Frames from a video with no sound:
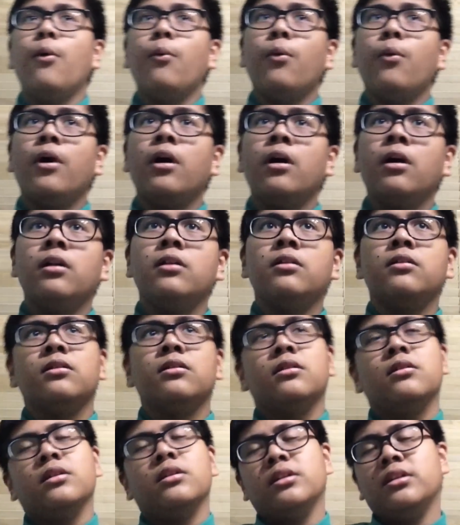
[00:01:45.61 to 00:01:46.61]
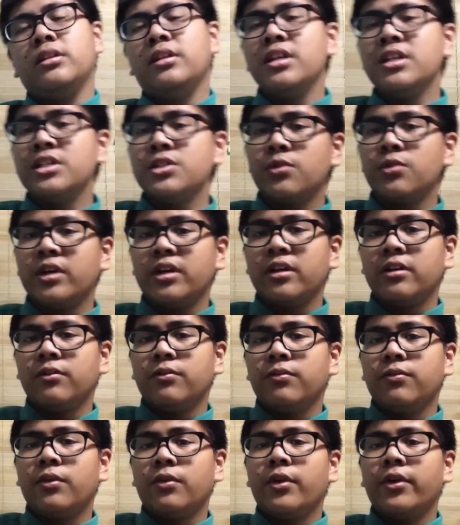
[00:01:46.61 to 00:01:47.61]
while this
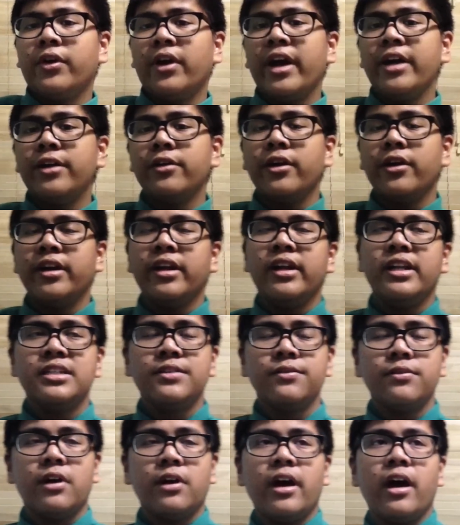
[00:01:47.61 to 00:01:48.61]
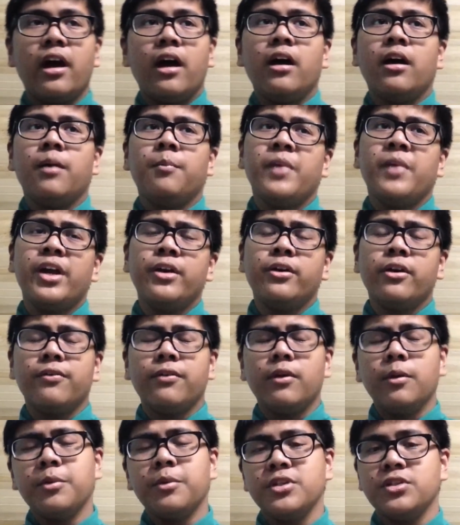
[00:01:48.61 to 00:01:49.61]
one for Android is um, Android
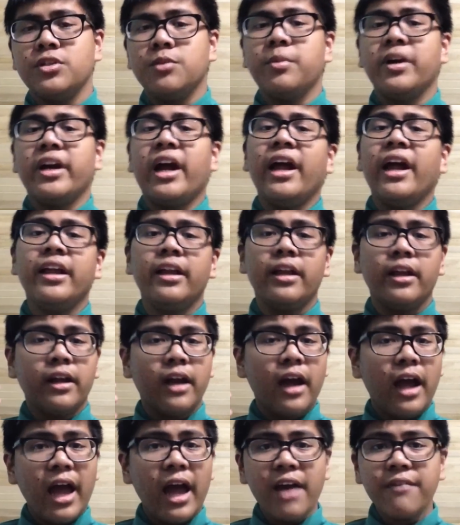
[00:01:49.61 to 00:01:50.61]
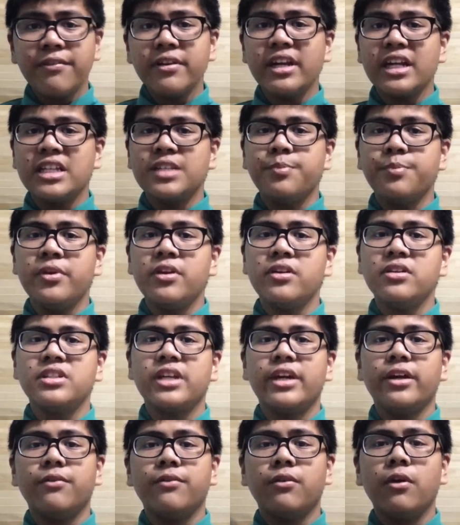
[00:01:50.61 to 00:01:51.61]
4.2, but I haven't
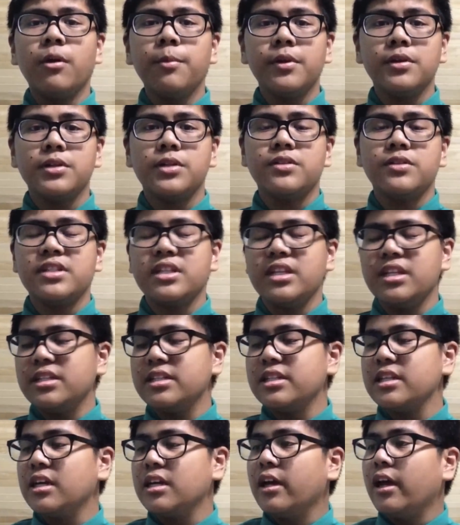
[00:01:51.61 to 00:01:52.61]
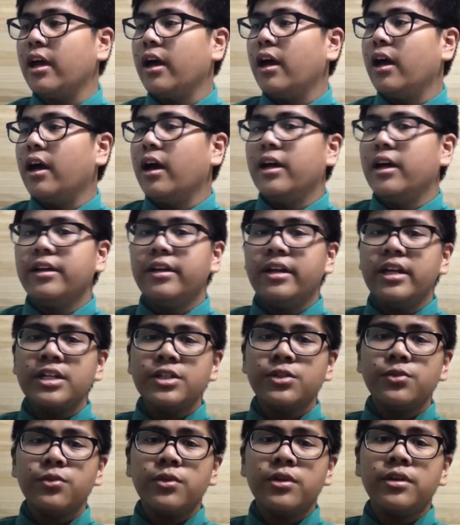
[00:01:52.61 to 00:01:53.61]
experienced Android 4.2 since
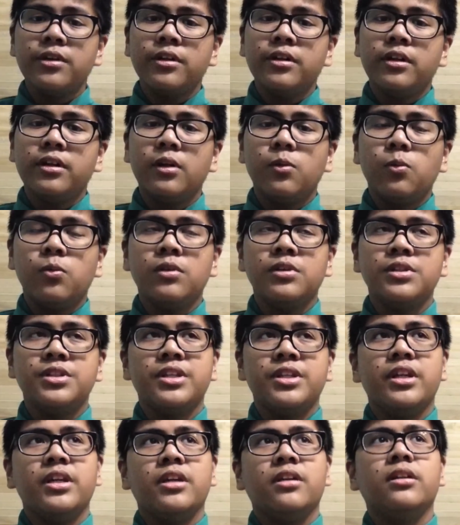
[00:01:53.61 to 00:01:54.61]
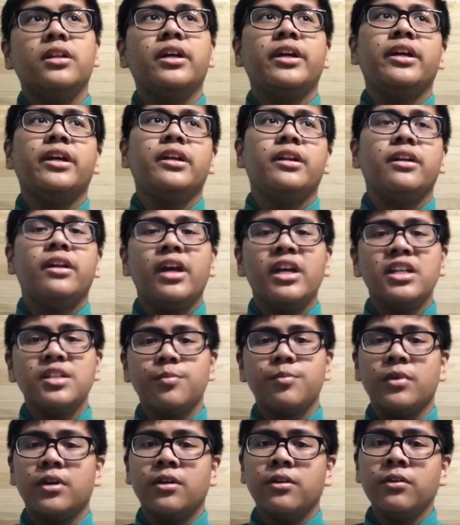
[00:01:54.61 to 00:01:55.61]
this one will take like
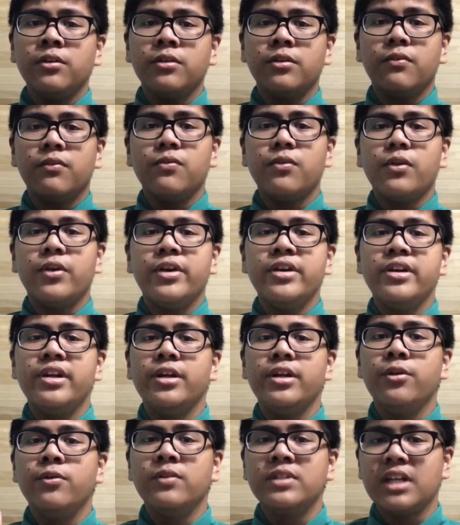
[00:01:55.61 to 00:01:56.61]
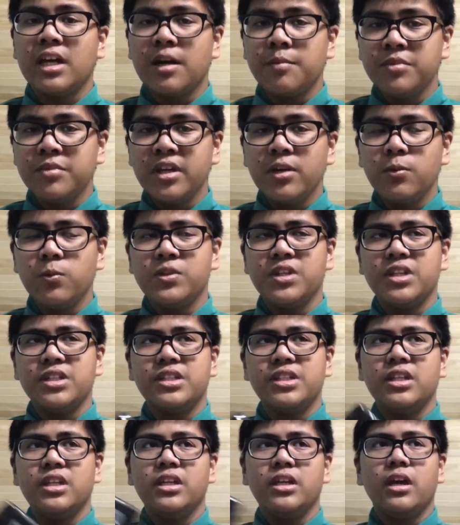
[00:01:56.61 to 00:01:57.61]
next month for the newest update, which
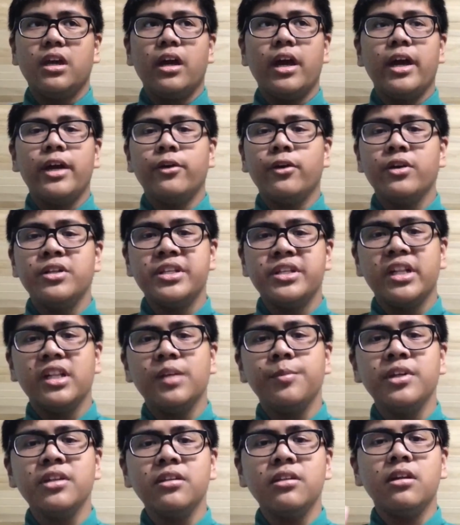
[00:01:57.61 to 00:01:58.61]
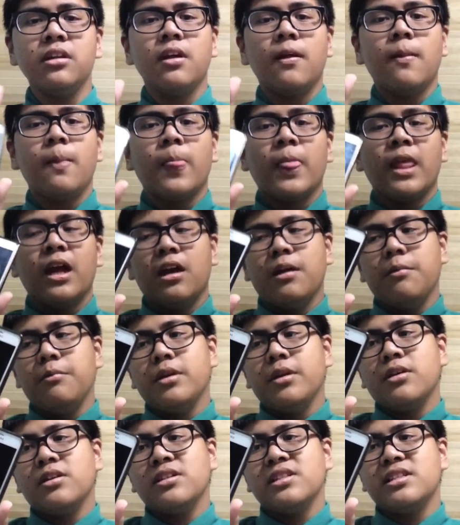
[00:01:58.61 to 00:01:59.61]
is the Android Jelly Bean
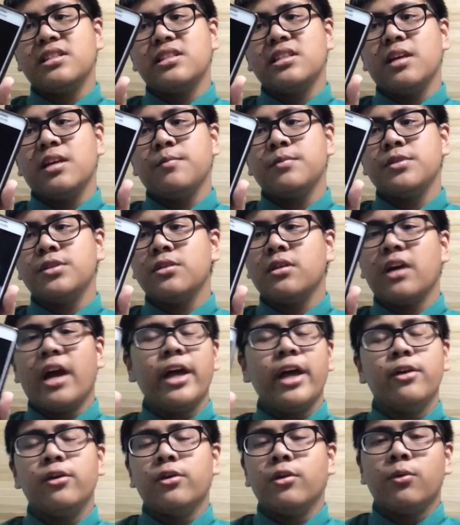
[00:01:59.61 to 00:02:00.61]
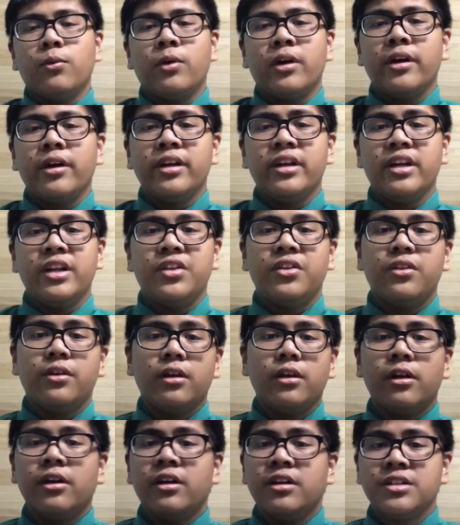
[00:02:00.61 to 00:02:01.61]
because Samsung, I don't why they
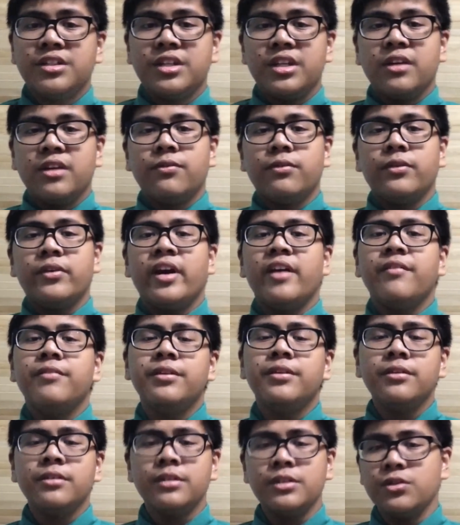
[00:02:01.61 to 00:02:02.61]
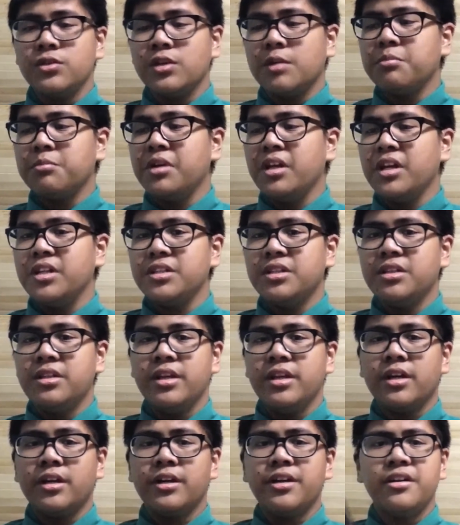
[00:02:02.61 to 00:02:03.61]
gonna take forever to update
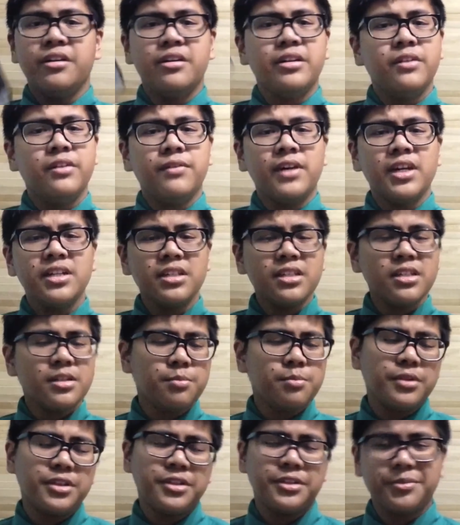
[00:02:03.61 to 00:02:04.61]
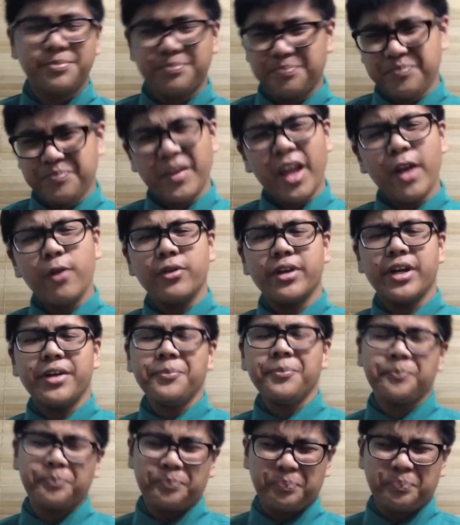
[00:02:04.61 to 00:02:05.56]
their devices, but I don't care.